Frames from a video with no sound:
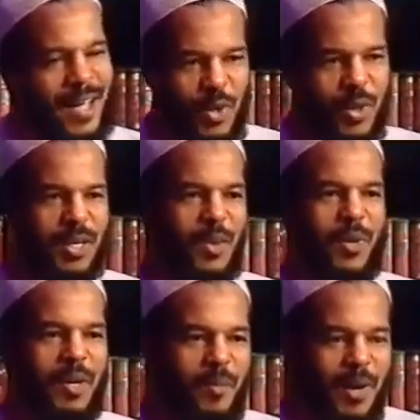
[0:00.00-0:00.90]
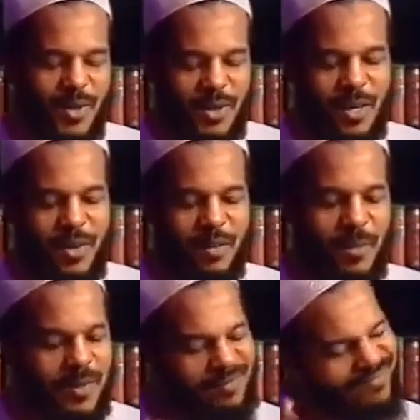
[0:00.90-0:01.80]
I took it and went and bought the cigarettes,
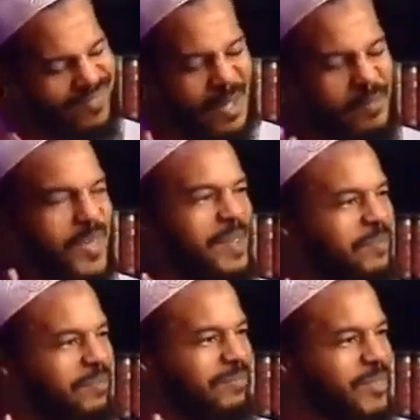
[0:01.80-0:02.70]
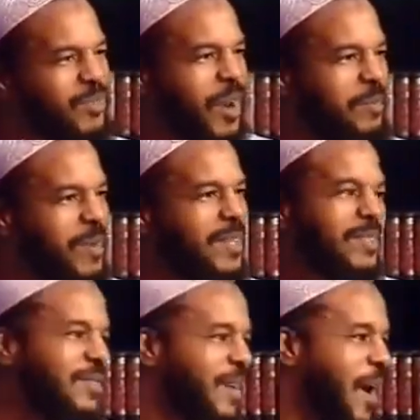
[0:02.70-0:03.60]
but something struck me.
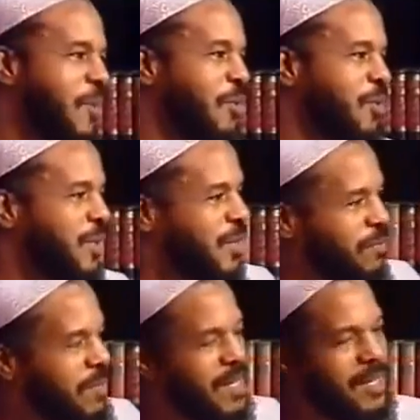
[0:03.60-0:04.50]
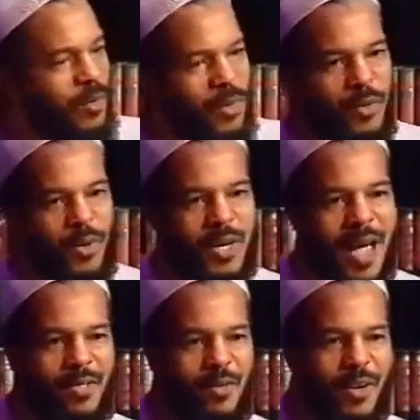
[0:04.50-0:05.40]
How could this be that we were
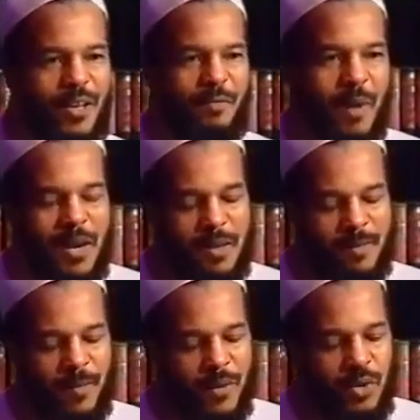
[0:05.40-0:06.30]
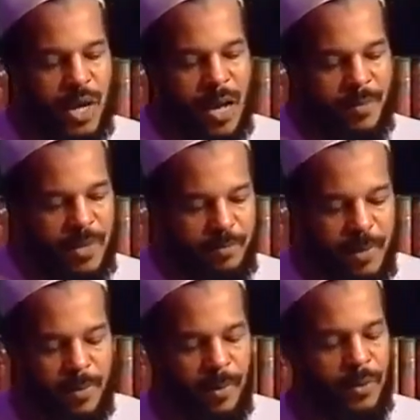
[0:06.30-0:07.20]
gathering this money to help these
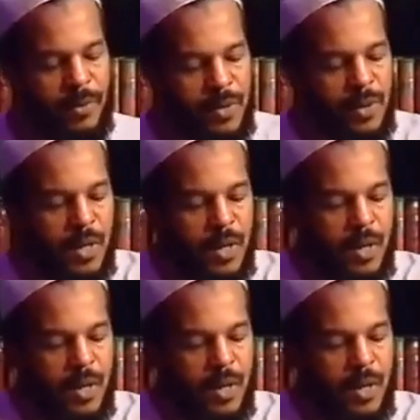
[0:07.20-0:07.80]
people's